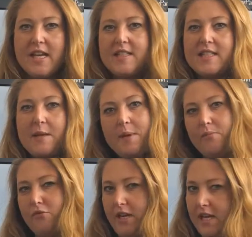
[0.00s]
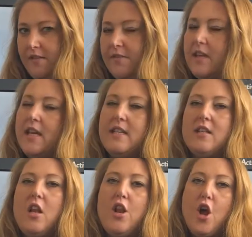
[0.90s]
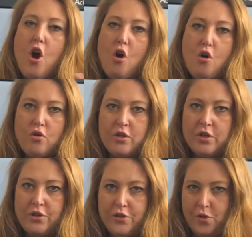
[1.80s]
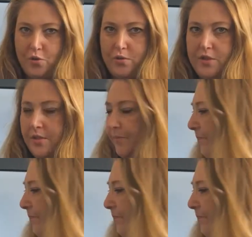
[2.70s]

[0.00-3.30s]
A semibreve is a long note.